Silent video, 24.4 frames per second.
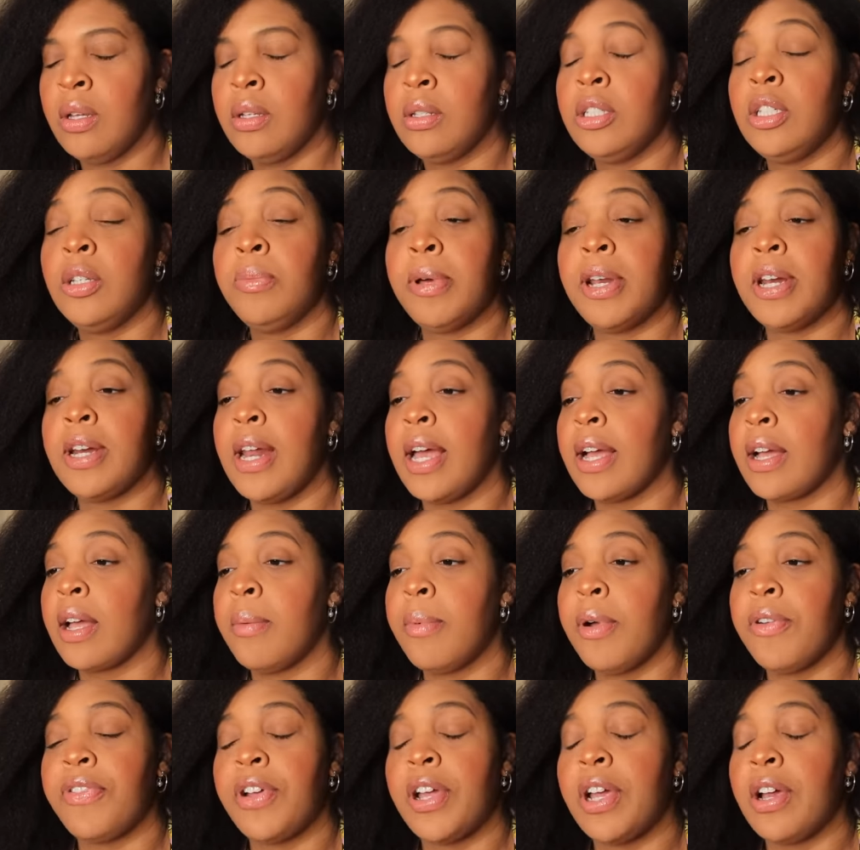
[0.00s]
You better not come
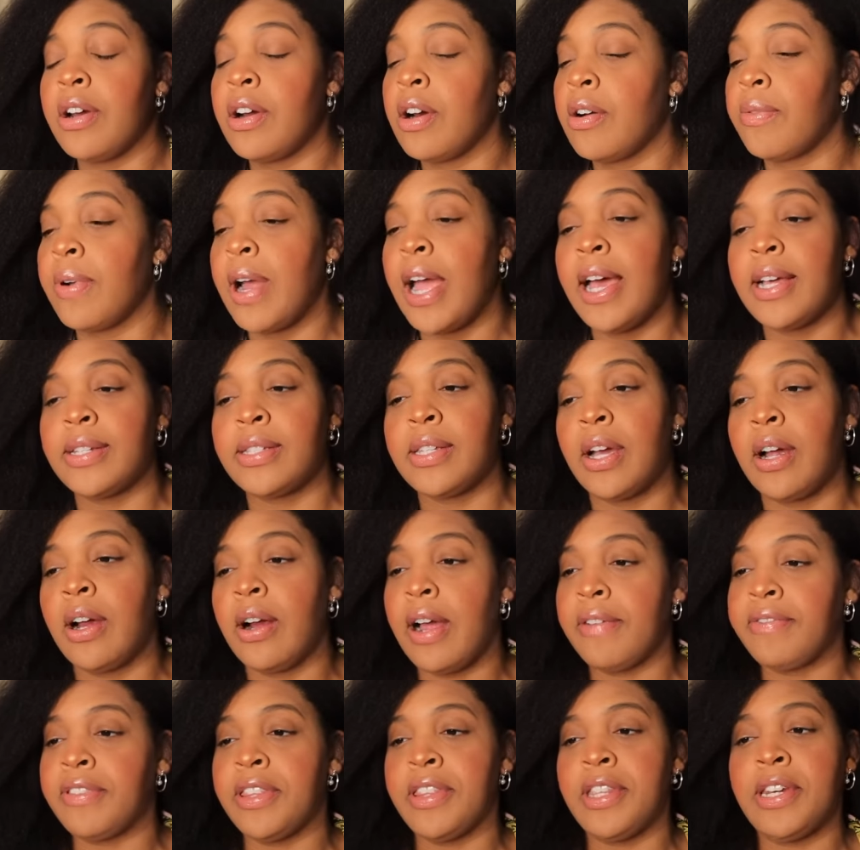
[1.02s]
over here and harass her
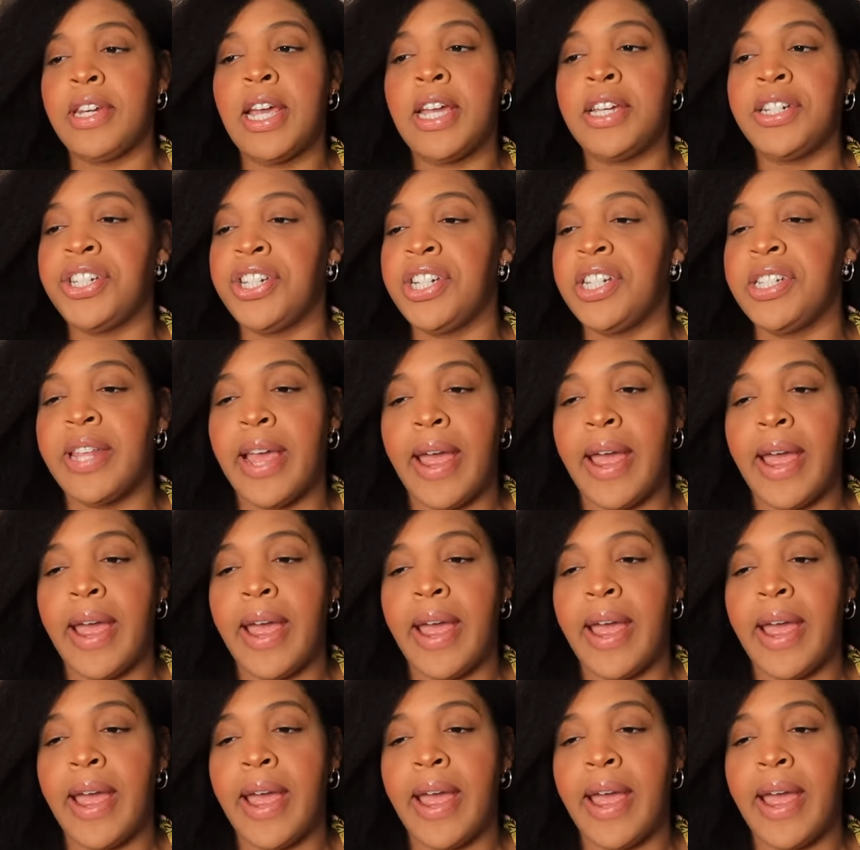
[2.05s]
after the day she's